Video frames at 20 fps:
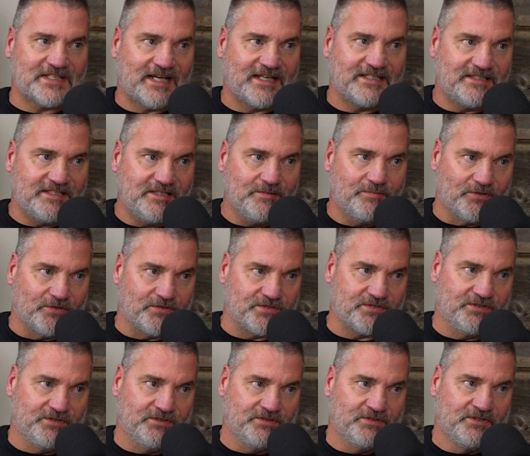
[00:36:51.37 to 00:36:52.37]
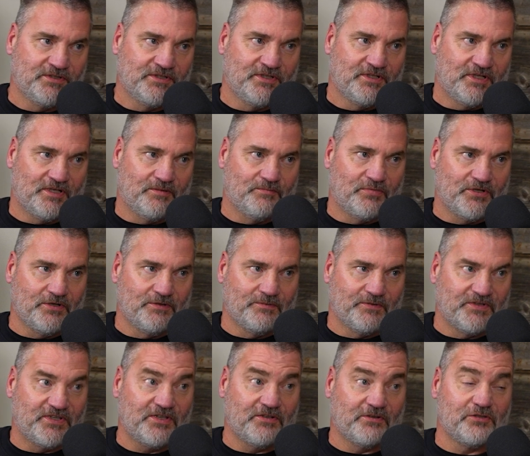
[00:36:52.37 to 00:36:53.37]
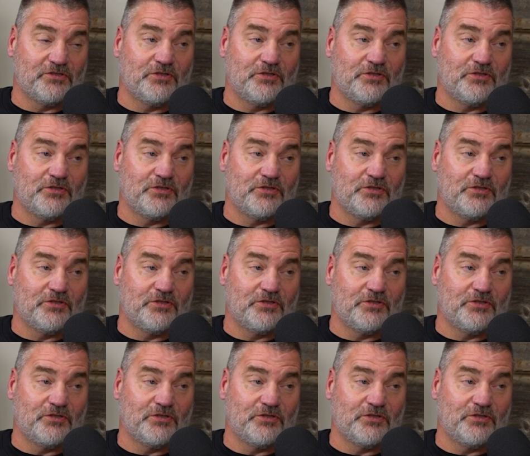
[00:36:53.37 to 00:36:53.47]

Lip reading: IT person and put them on digital.